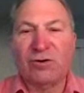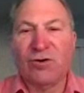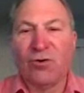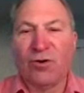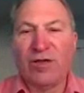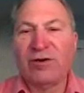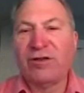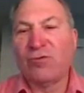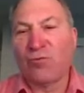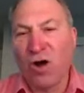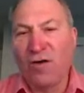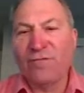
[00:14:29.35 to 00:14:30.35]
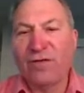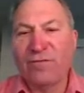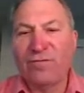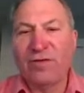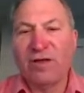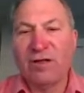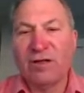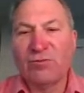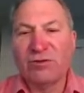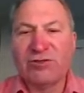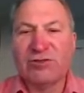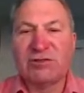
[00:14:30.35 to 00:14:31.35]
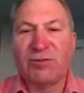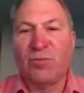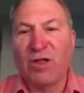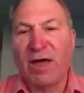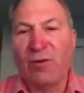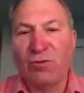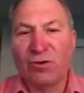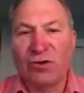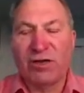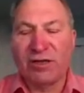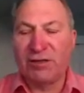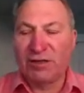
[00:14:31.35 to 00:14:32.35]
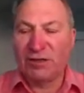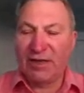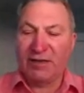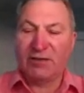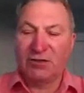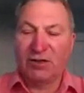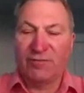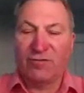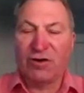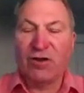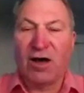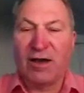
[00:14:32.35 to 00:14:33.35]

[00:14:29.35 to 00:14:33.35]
go into the Rolfing field, which is the plant we're looking to take delivery